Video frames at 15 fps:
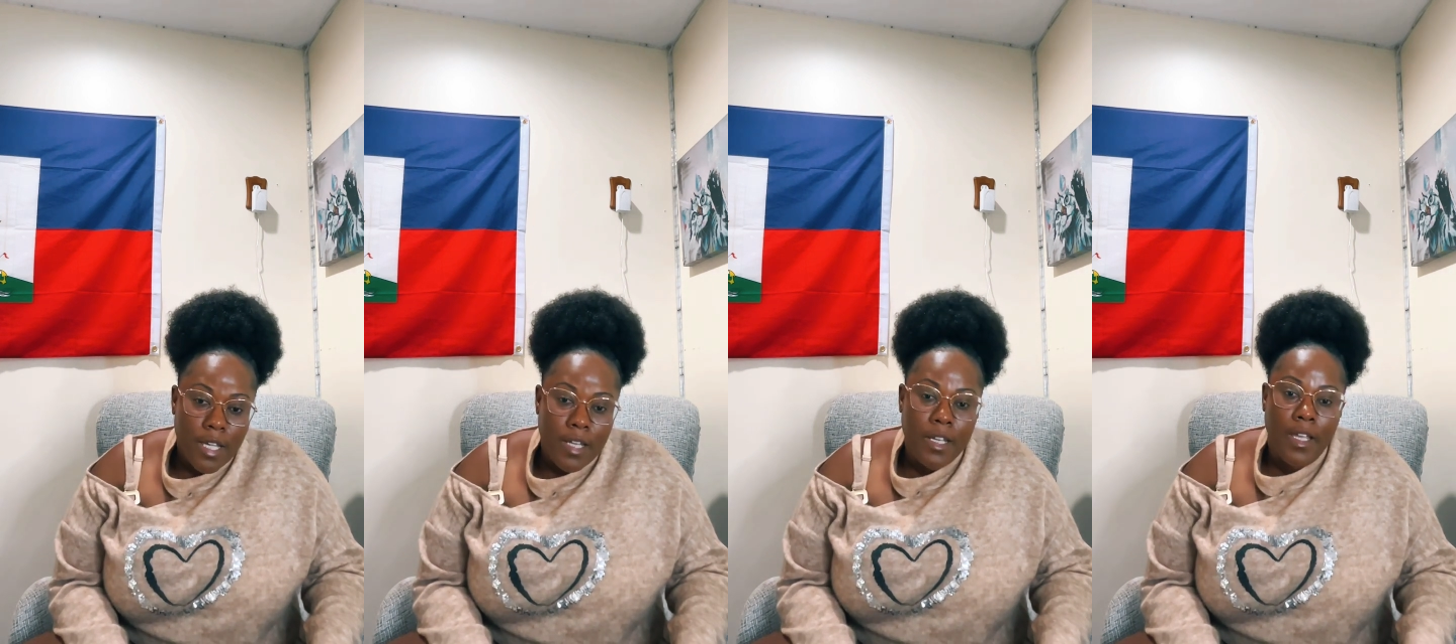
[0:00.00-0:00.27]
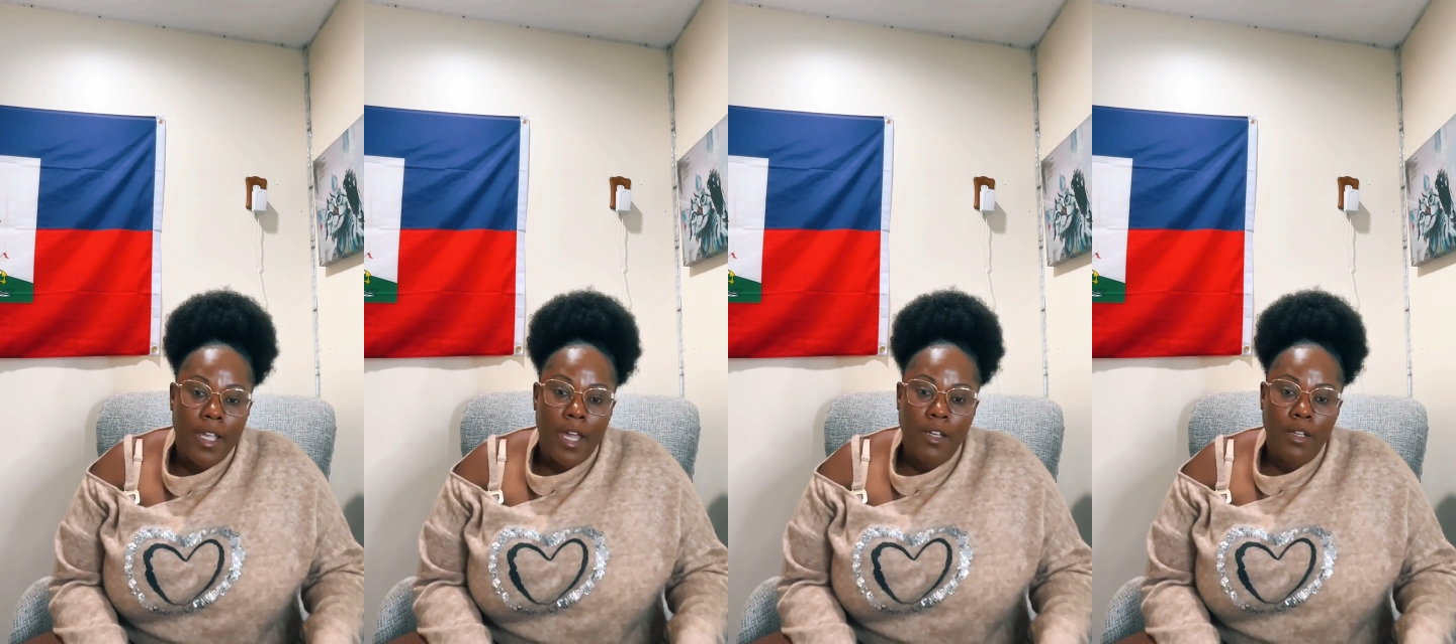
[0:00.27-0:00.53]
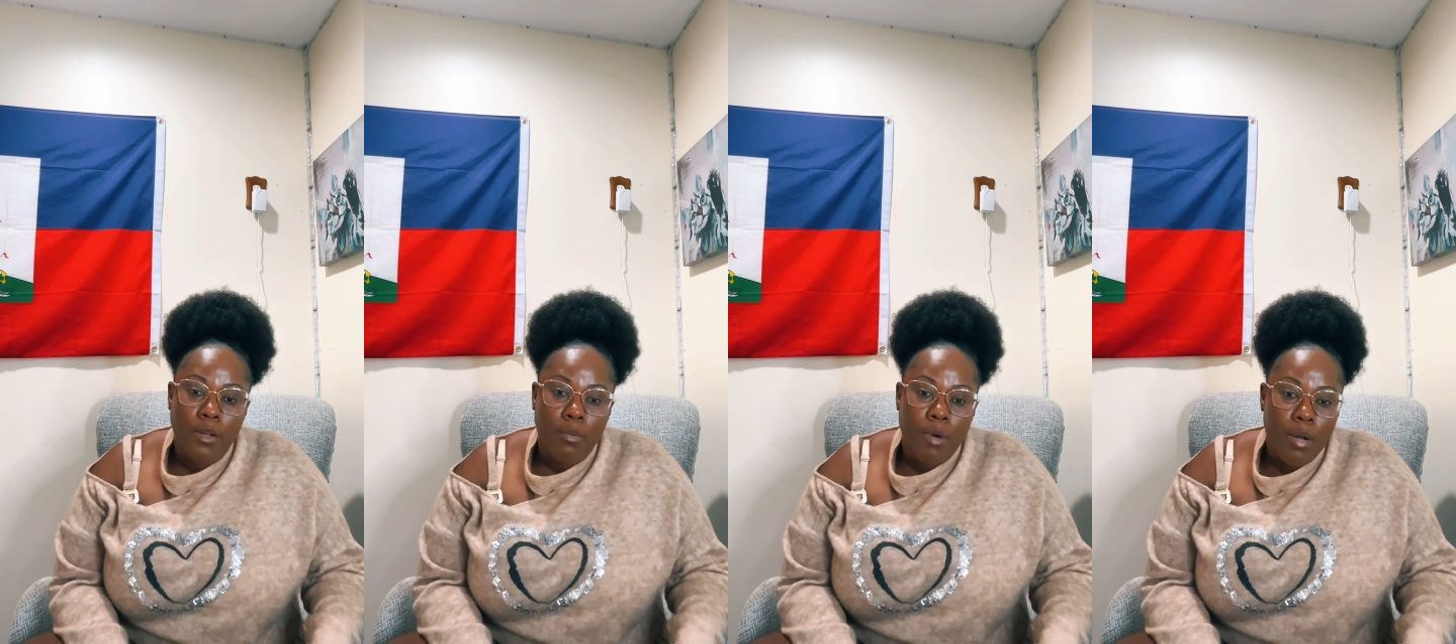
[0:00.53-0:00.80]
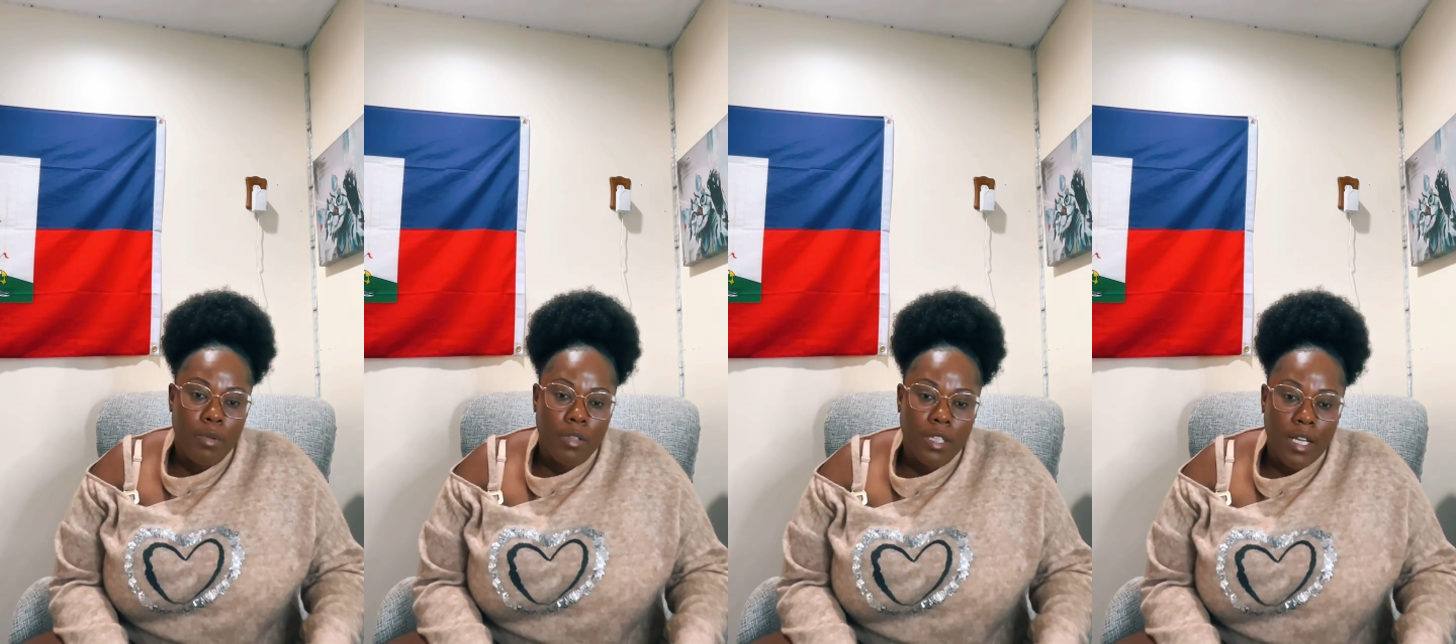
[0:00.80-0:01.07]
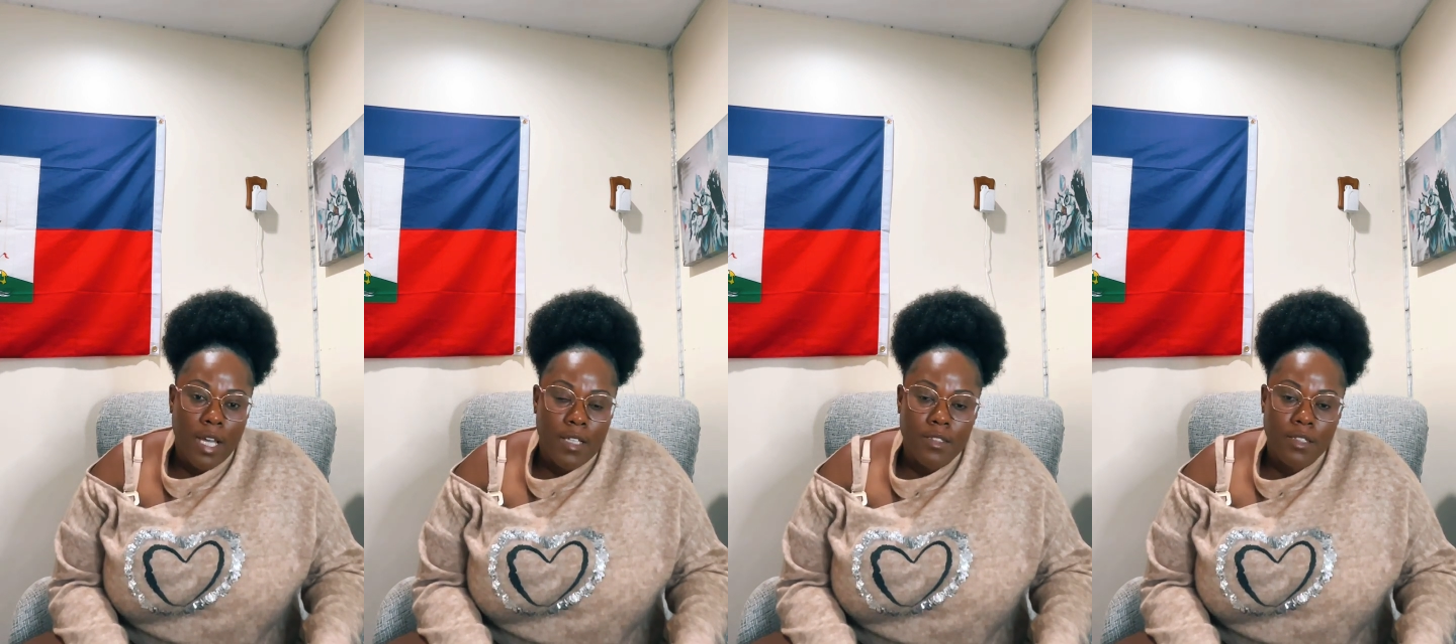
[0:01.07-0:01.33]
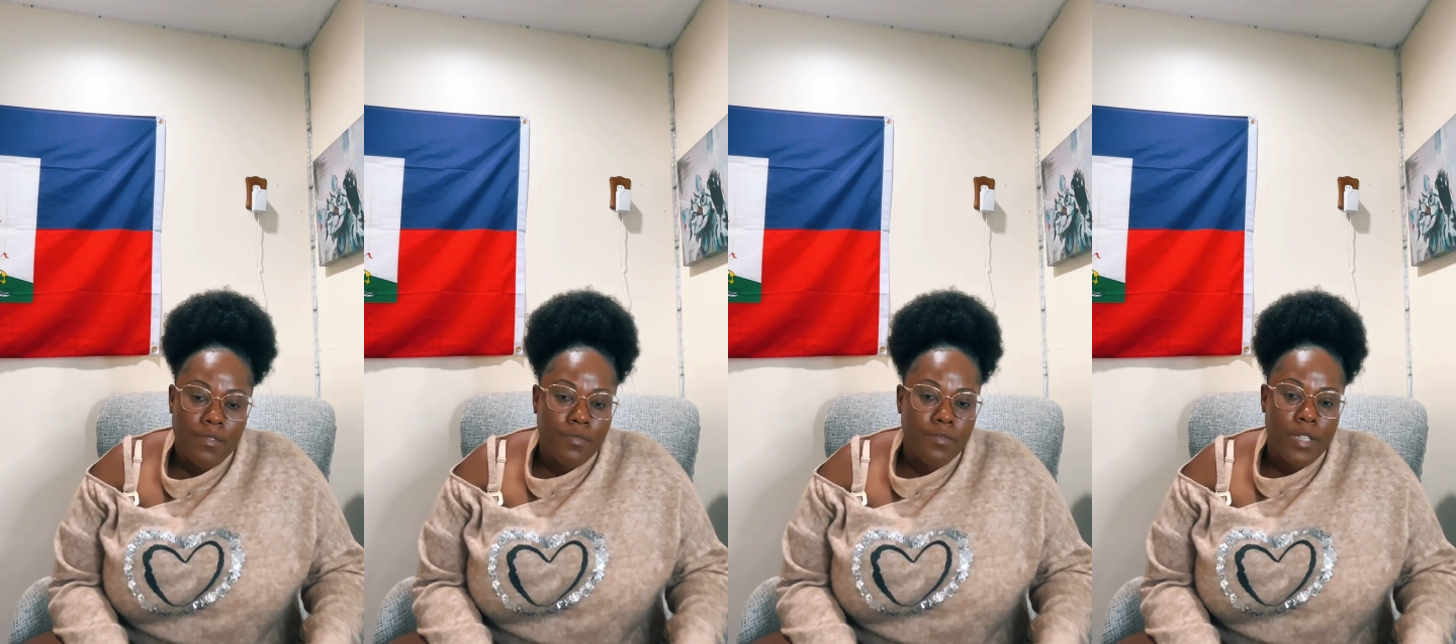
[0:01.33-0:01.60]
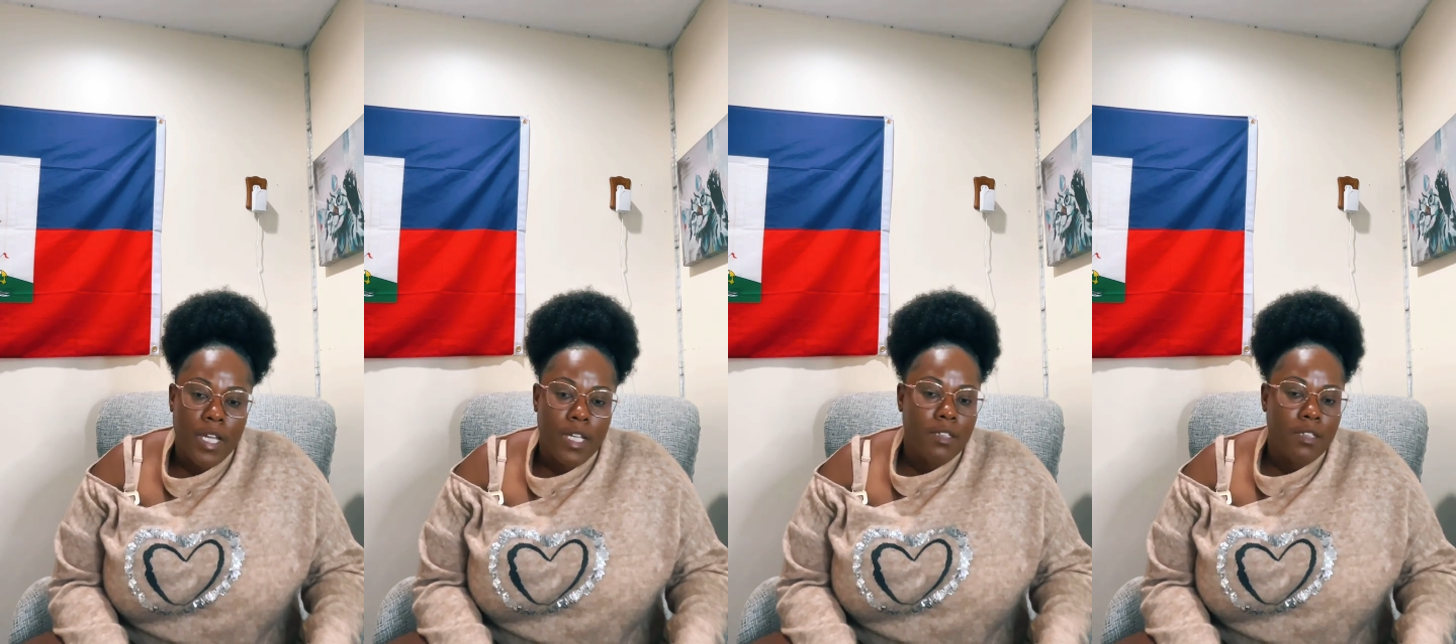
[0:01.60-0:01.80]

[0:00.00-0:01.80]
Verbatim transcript: and they're getting away with it as if